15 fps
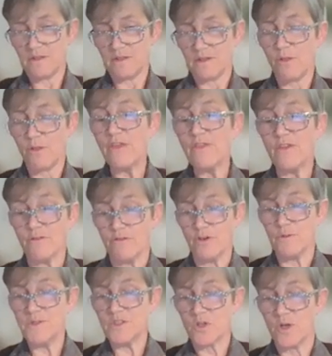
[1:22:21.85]
the thing that the
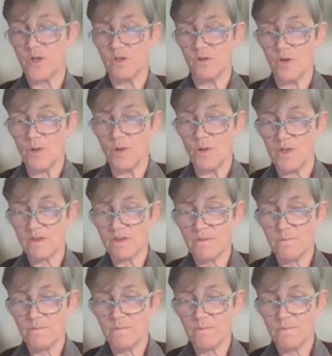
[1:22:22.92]
verb is trying to agree with,